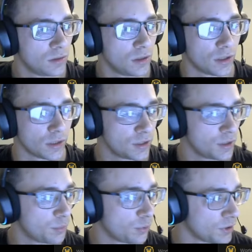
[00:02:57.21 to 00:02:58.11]
Another
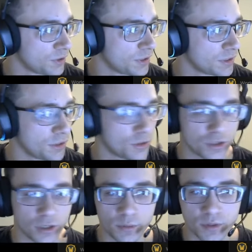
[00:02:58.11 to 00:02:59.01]
important thing that you
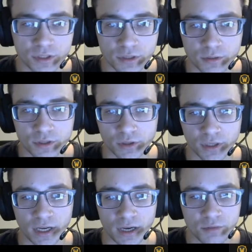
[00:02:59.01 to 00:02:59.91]
should always do is go to
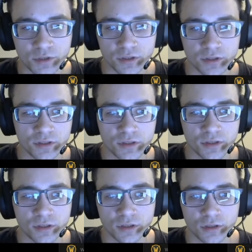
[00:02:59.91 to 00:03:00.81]
options.
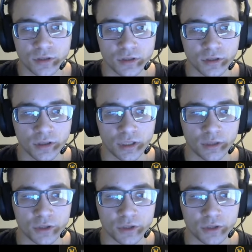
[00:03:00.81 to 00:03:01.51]
I'm going to go to